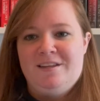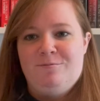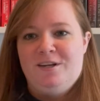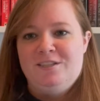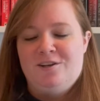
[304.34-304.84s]

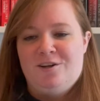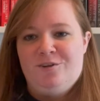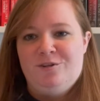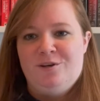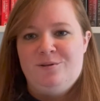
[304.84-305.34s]
when it's gone,
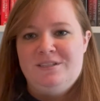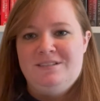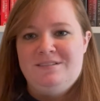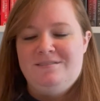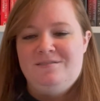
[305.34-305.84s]
you'll know
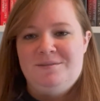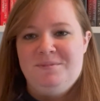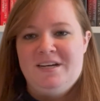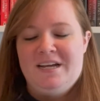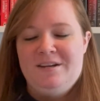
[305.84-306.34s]
I'm
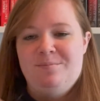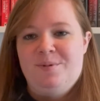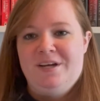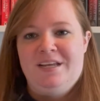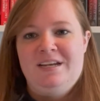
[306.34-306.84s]
done.
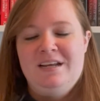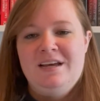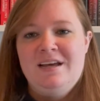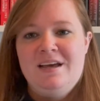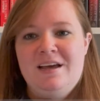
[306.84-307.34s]

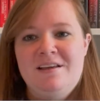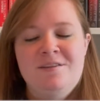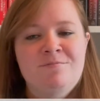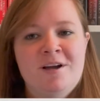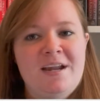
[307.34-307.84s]
And
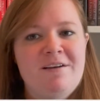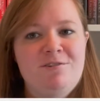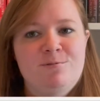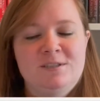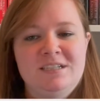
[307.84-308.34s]
then right
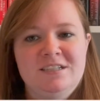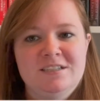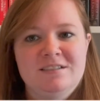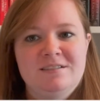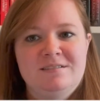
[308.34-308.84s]
afterwards, he
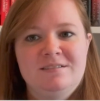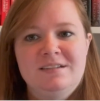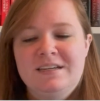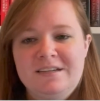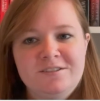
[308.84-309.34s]
just
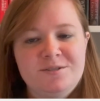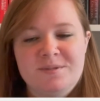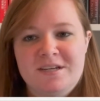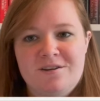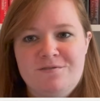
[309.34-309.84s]
kills
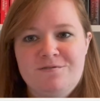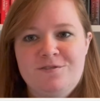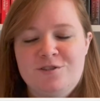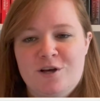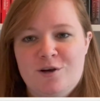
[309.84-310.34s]
himself.
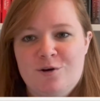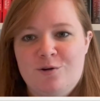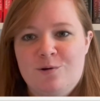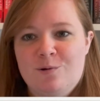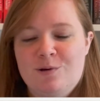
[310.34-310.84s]

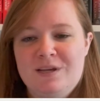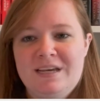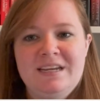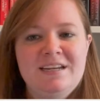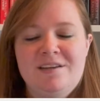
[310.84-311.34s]
So
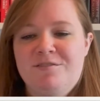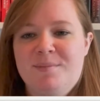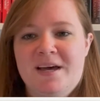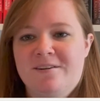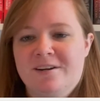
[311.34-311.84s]
he didn't even
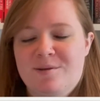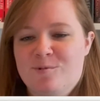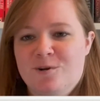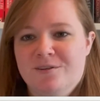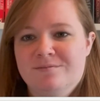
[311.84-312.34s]
matter
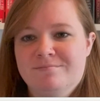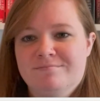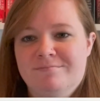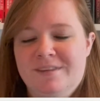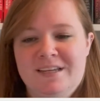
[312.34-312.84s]
anymore,
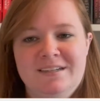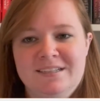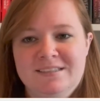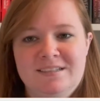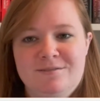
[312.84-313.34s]
and the
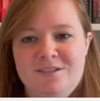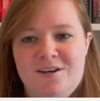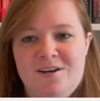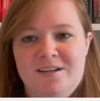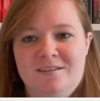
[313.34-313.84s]
intensity was
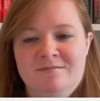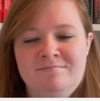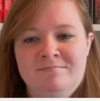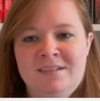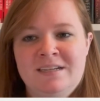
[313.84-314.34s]
gone.
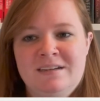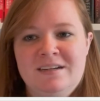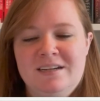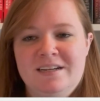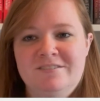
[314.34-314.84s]

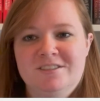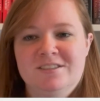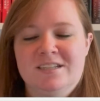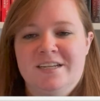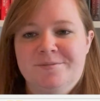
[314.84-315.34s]
And I was
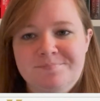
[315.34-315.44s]
just like,